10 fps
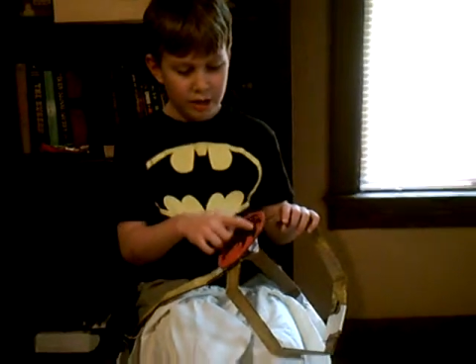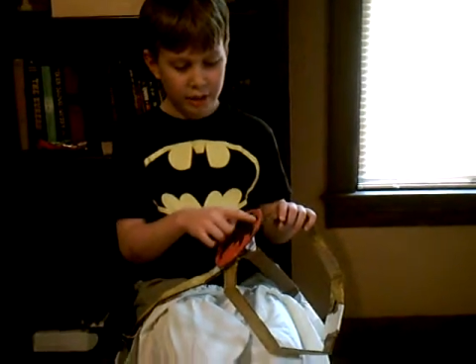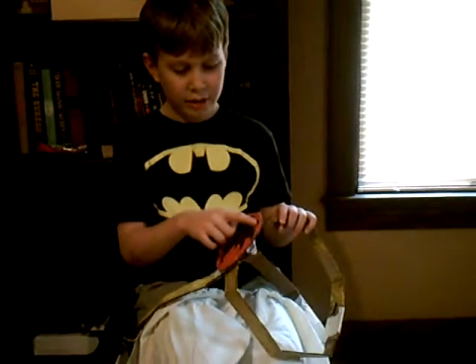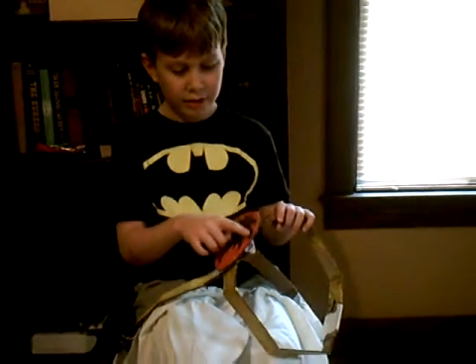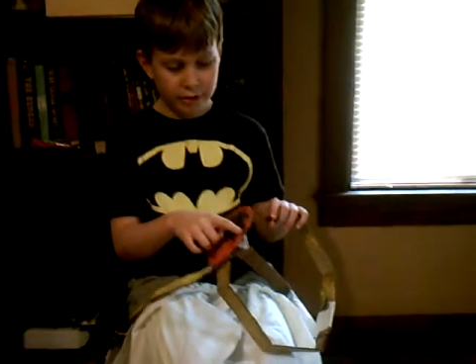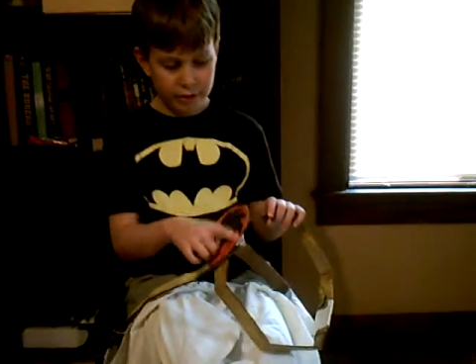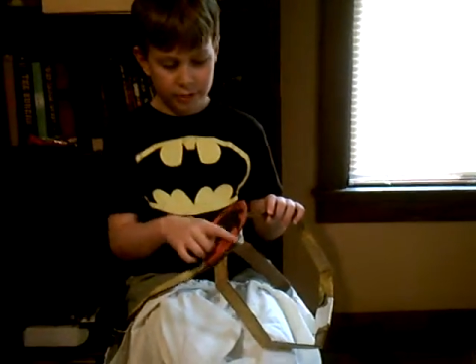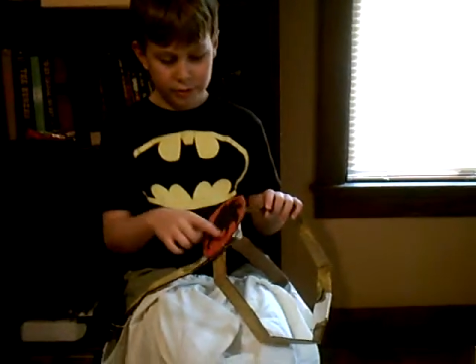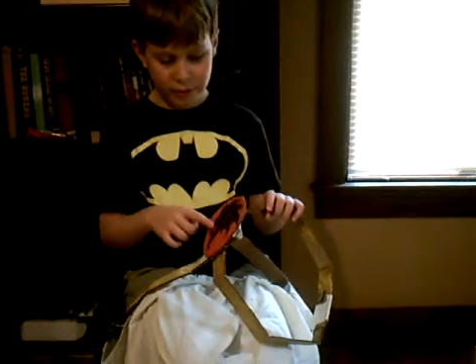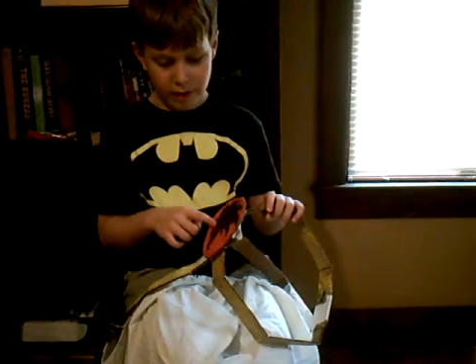colored it
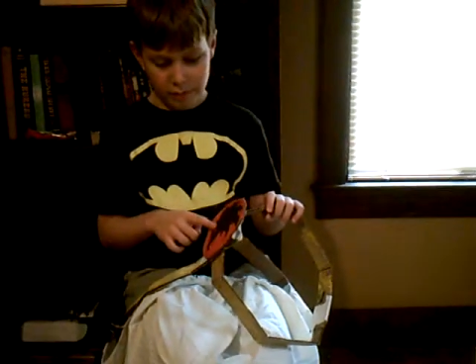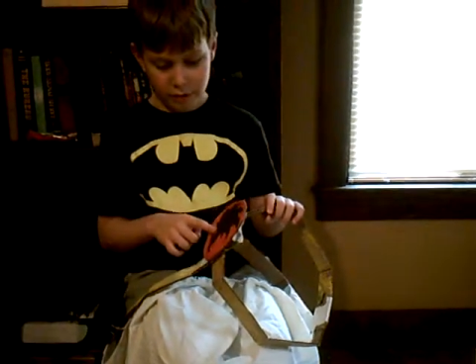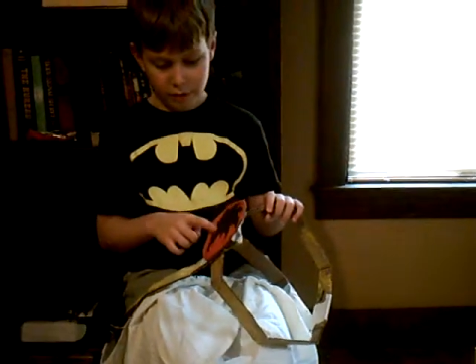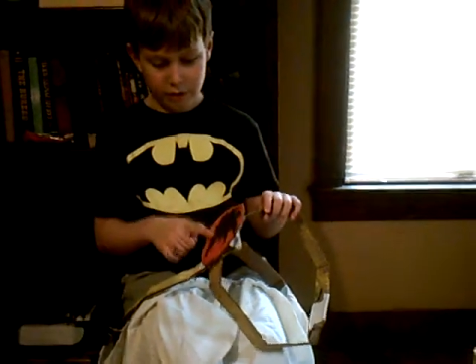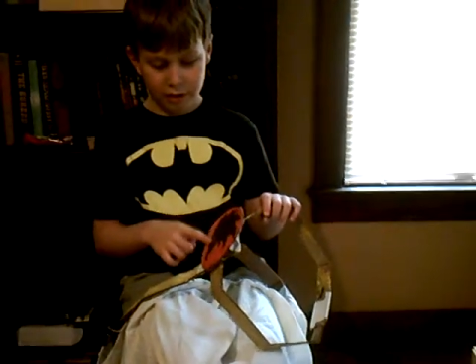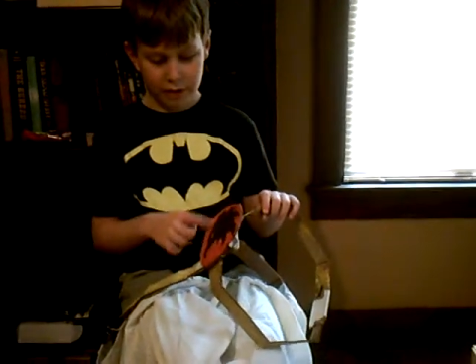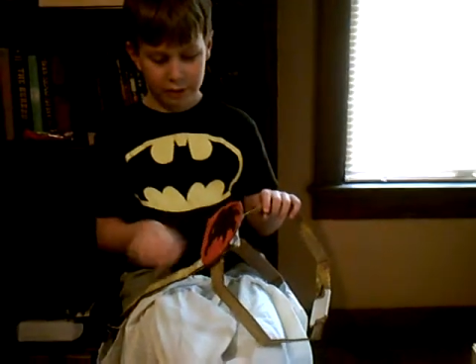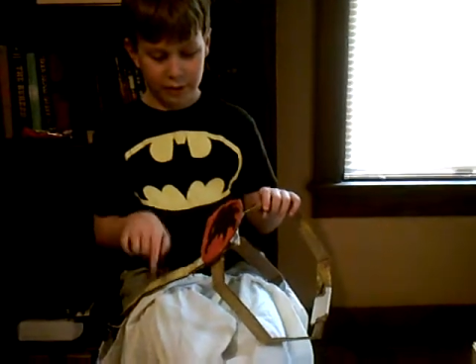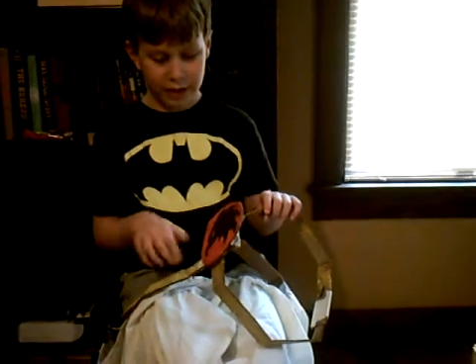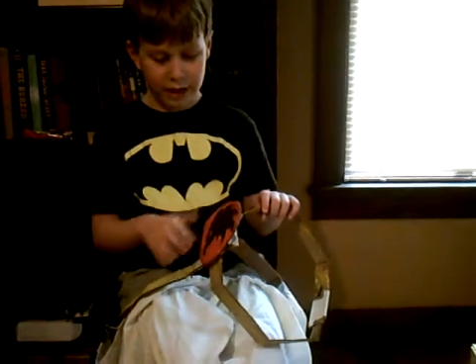in with red marker,
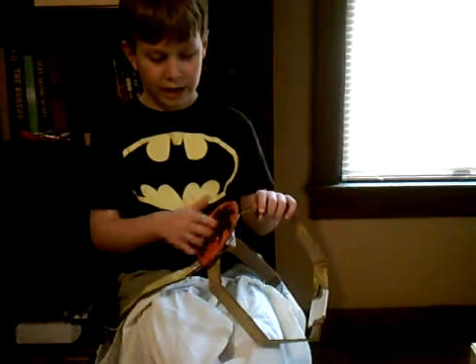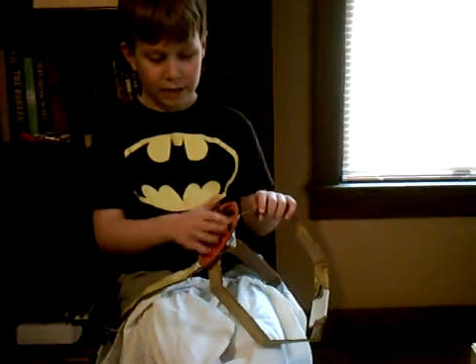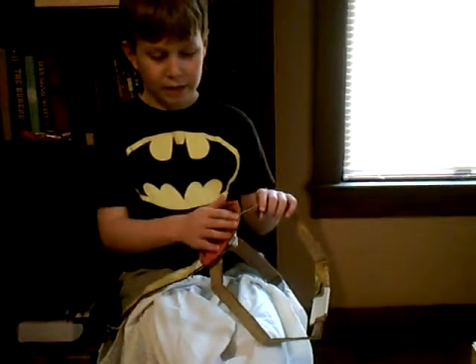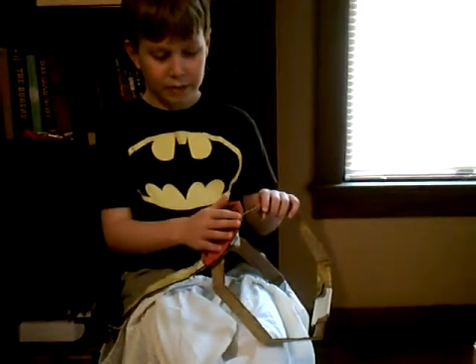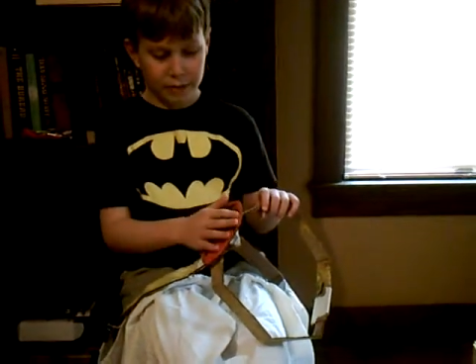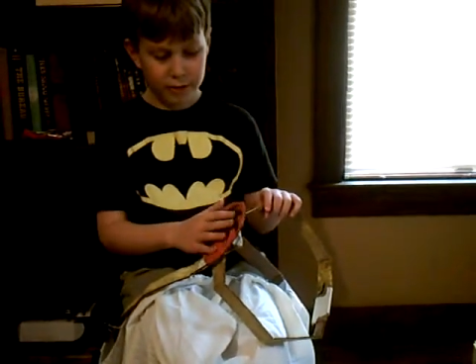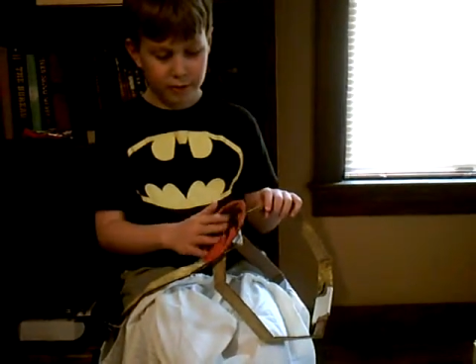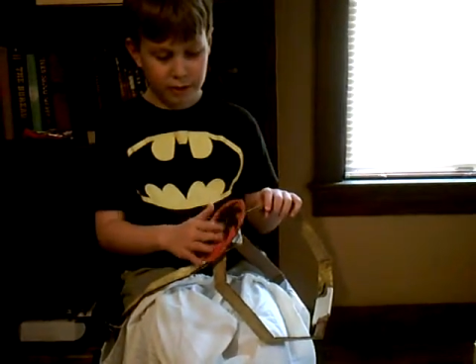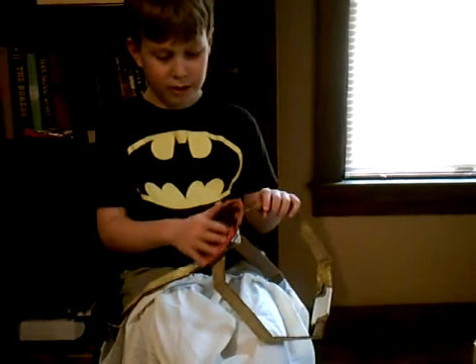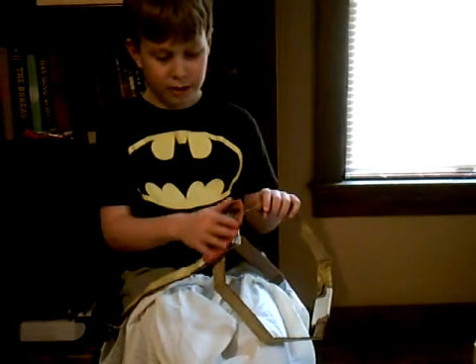colored the eye with
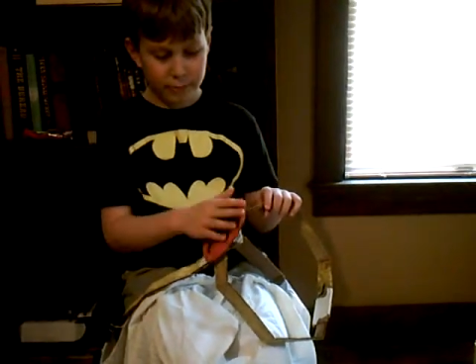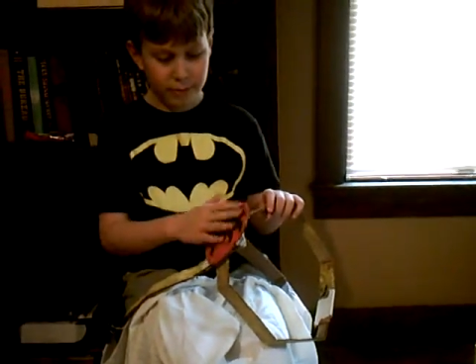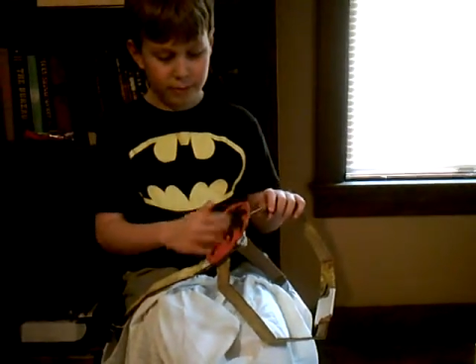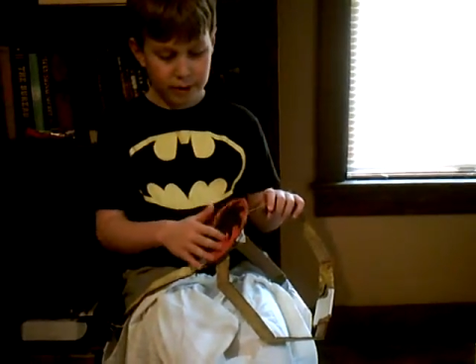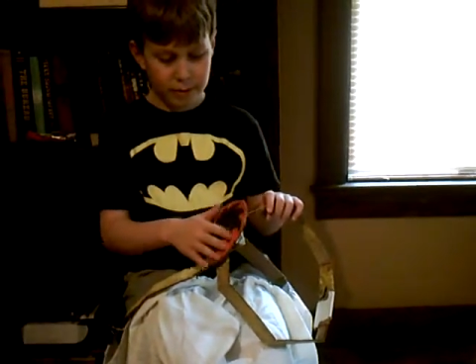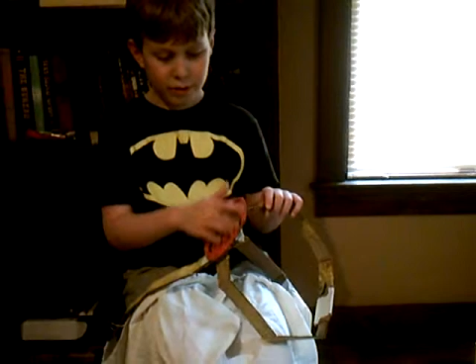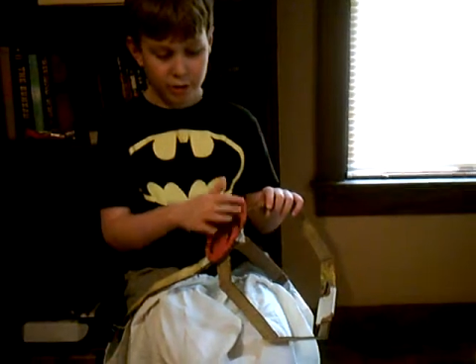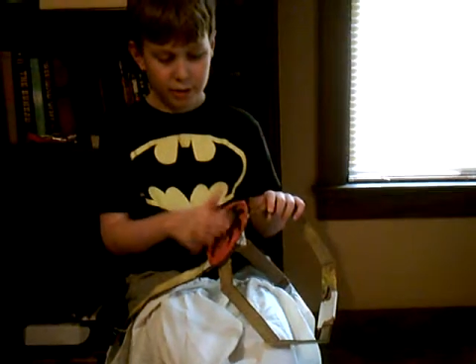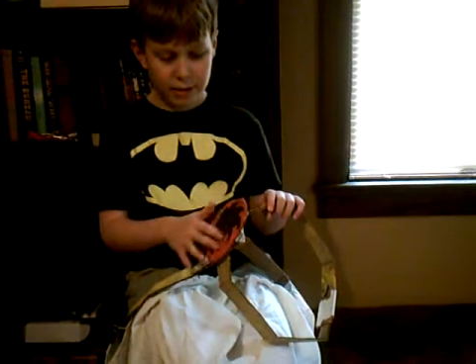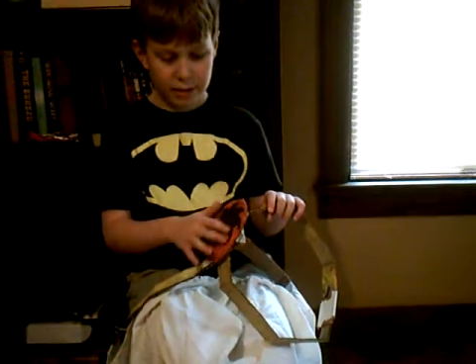red
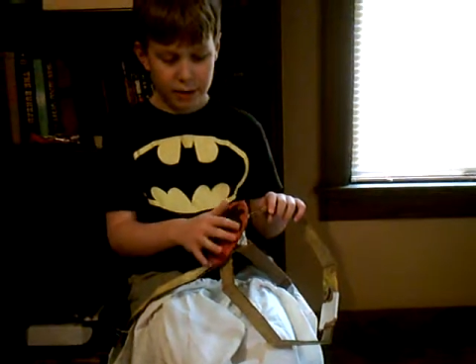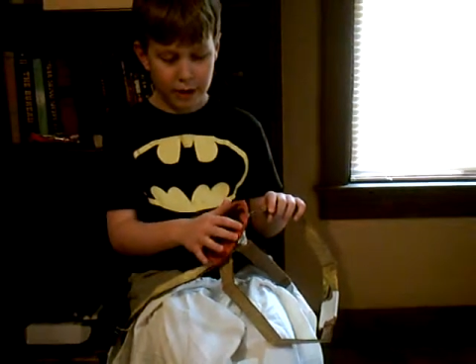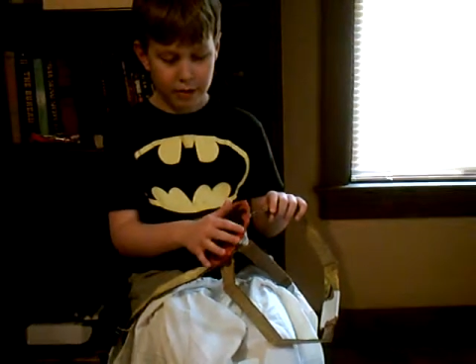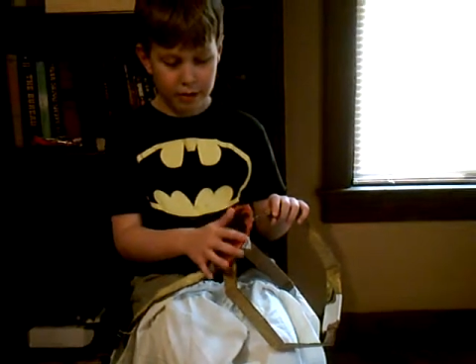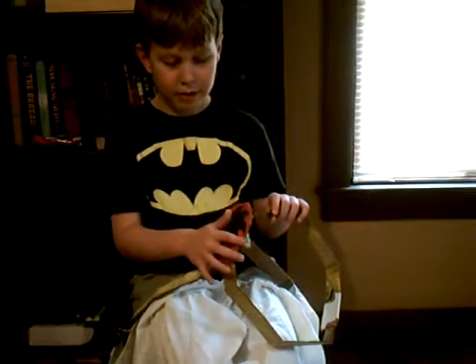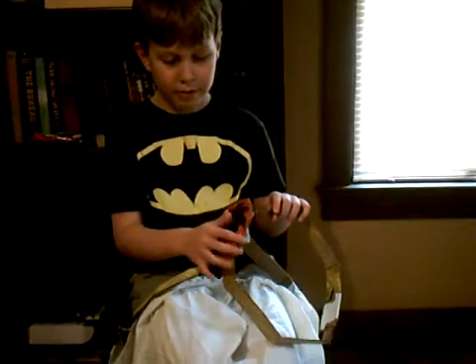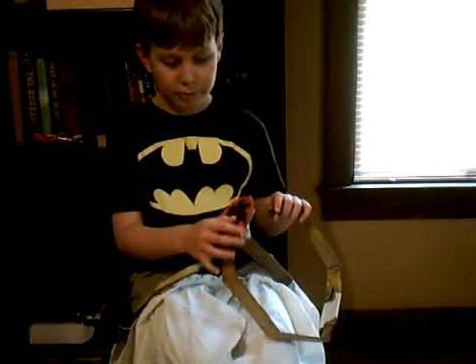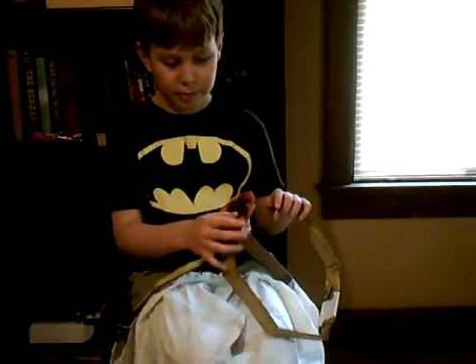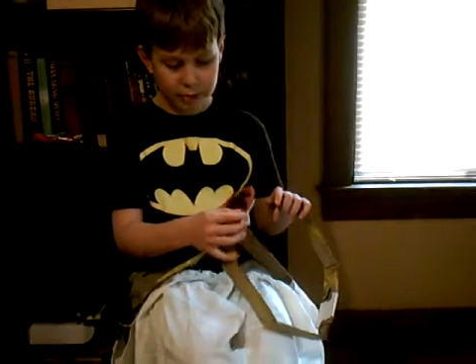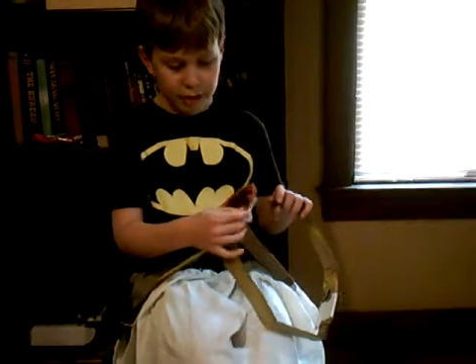marker, and that paint around
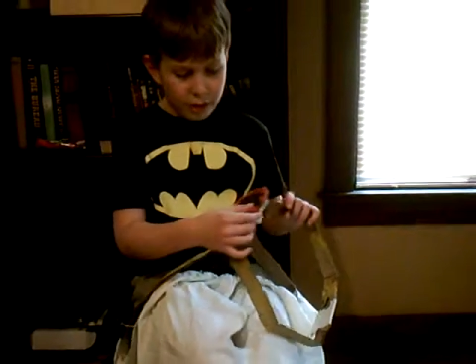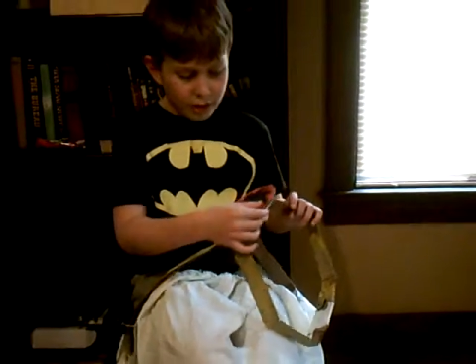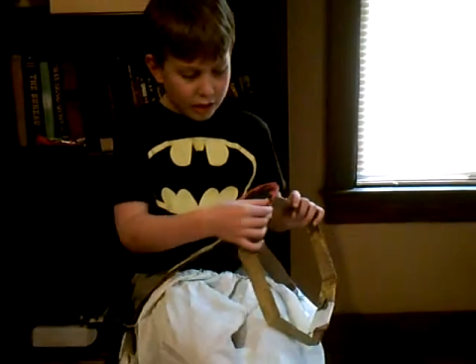it with